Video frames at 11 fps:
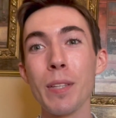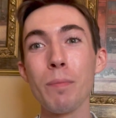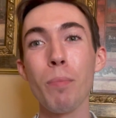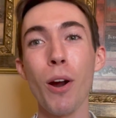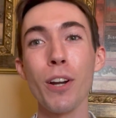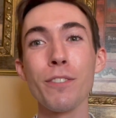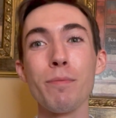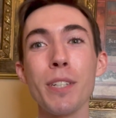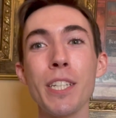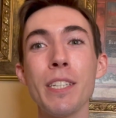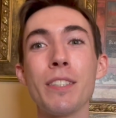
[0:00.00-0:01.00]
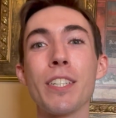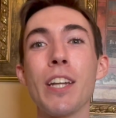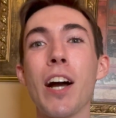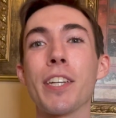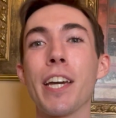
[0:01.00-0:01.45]
part of me did
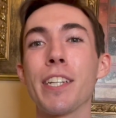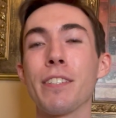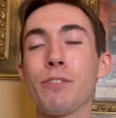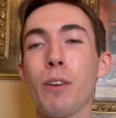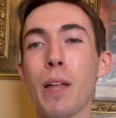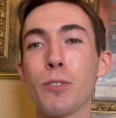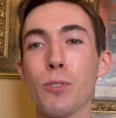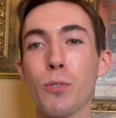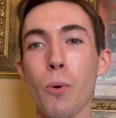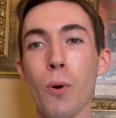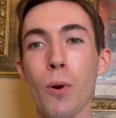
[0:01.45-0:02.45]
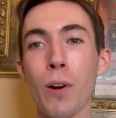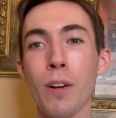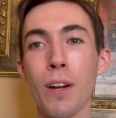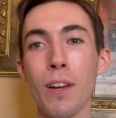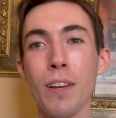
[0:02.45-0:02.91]
not get it from that
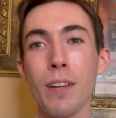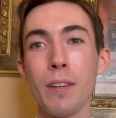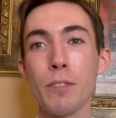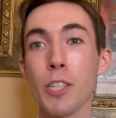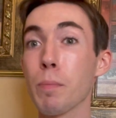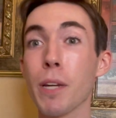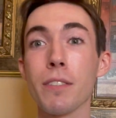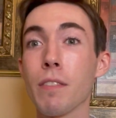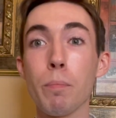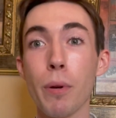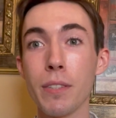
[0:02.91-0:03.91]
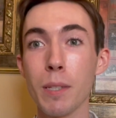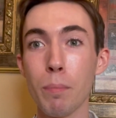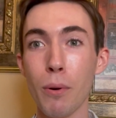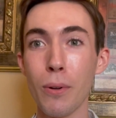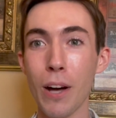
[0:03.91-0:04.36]
store just because of the
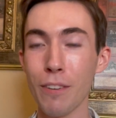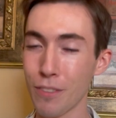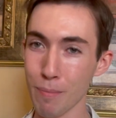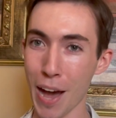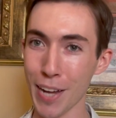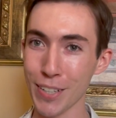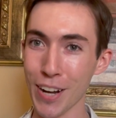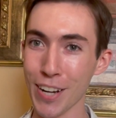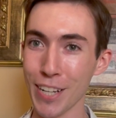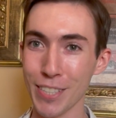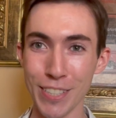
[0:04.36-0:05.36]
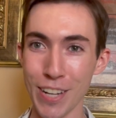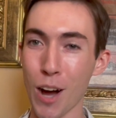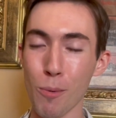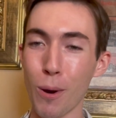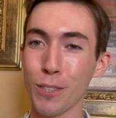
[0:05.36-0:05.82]
principle of the matter, and I did
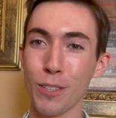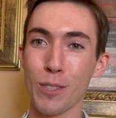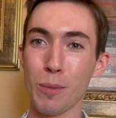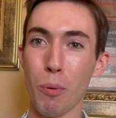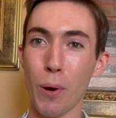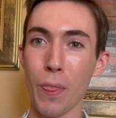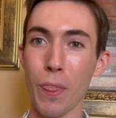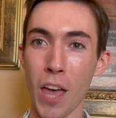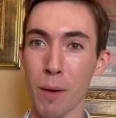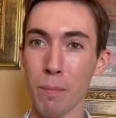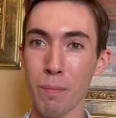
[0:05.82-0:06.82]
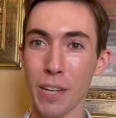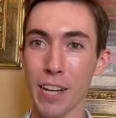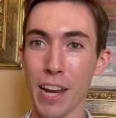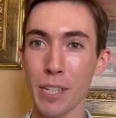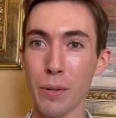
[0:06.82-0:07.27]
not want to support them in any